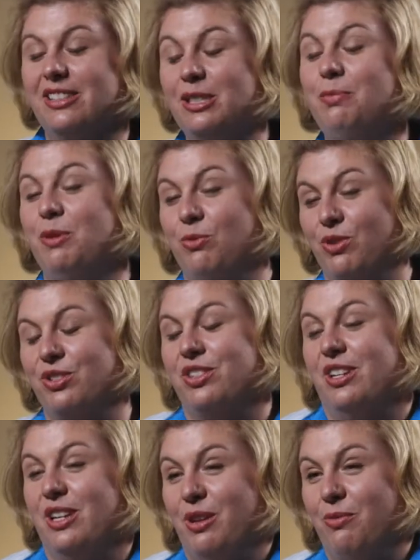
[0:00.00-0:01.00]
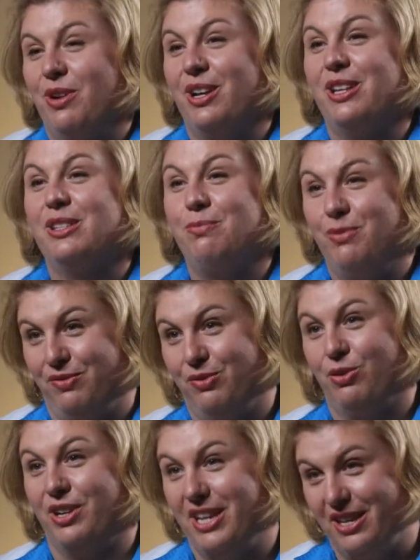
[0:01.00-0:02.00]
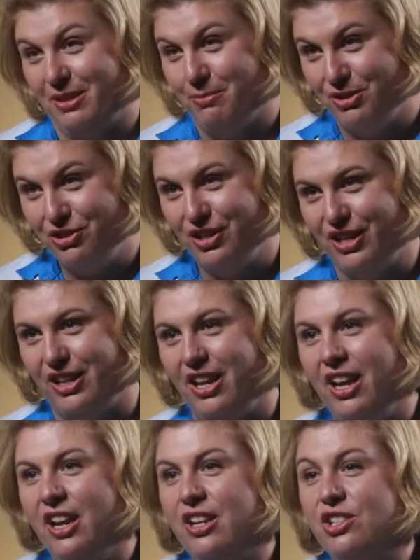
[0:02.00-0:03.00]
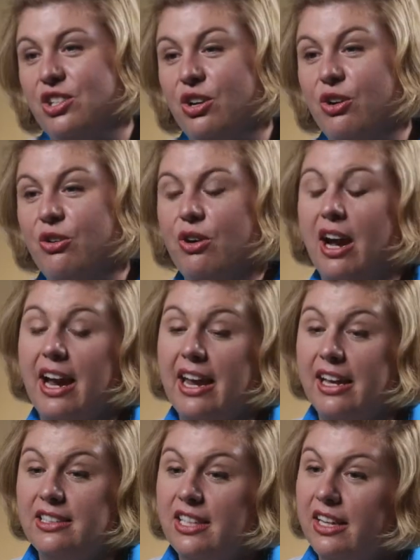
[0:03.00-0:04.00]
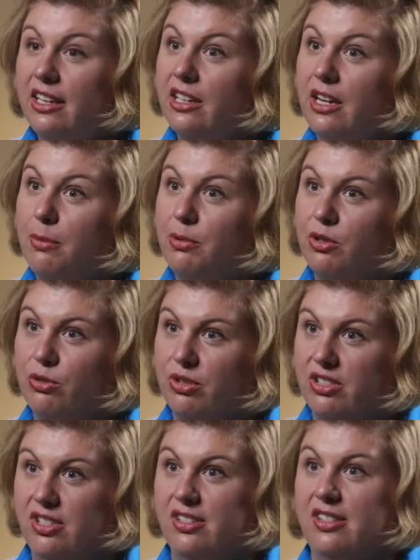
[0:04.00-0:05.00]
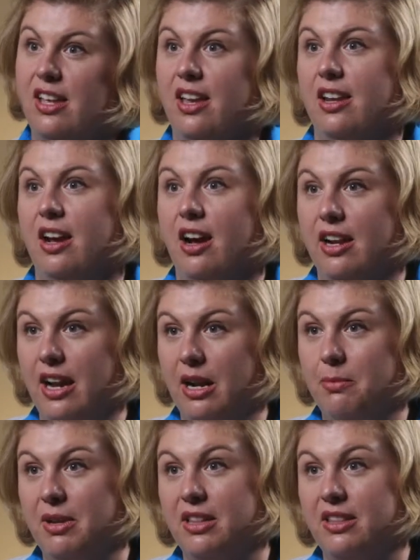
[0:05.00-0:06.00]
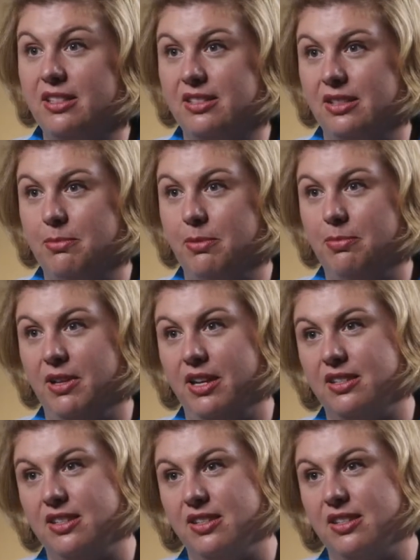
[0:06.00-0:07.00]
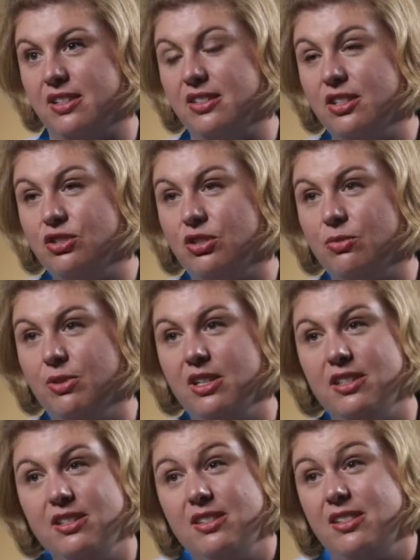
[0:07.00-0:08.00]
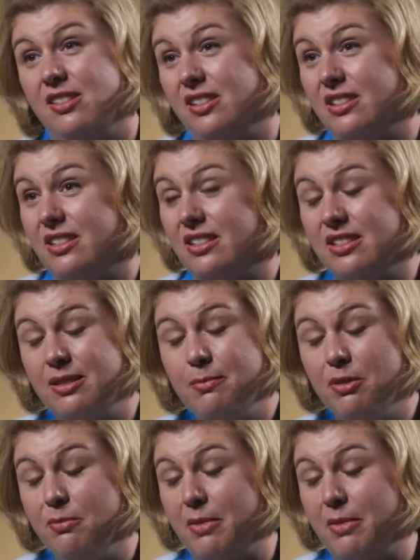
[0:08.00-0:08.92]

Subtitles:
sleeping worse than he was before he had the machine. So I had taken a couple courses then on how to make these sleep appliances. And essentially what it is a simple